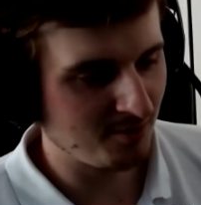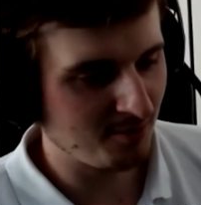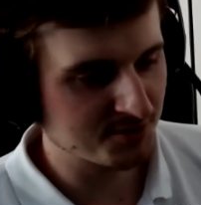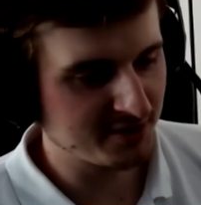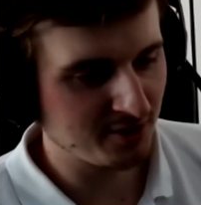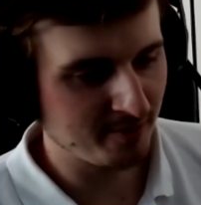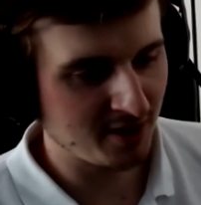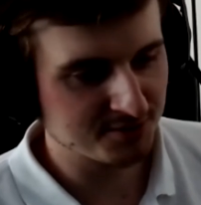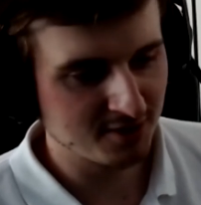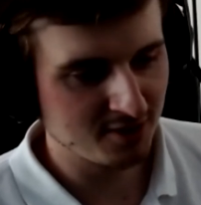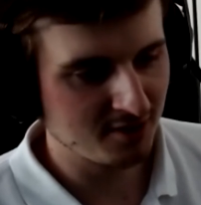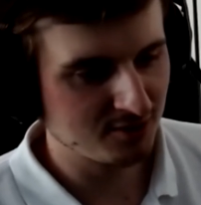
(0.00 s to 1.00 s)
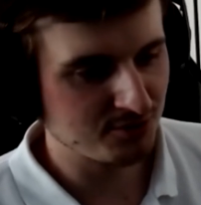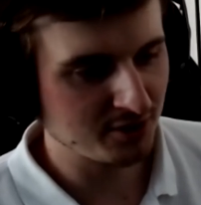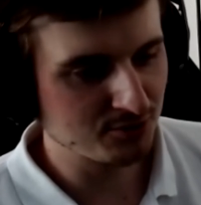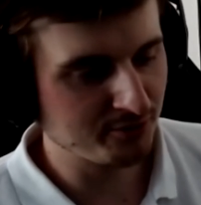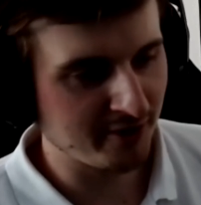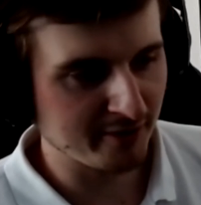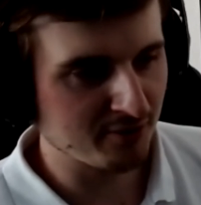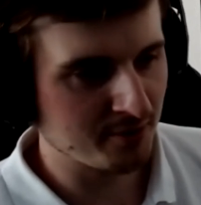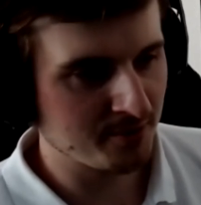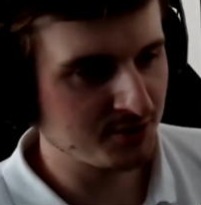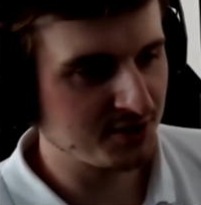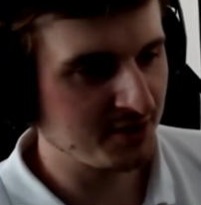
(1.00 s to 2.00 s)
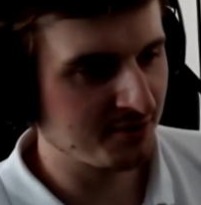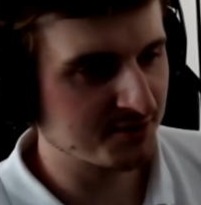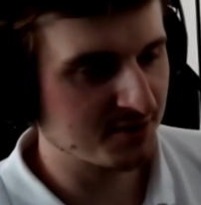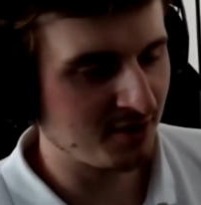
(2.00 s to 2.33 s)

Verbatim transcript: mostly about trying to find vulnerability on,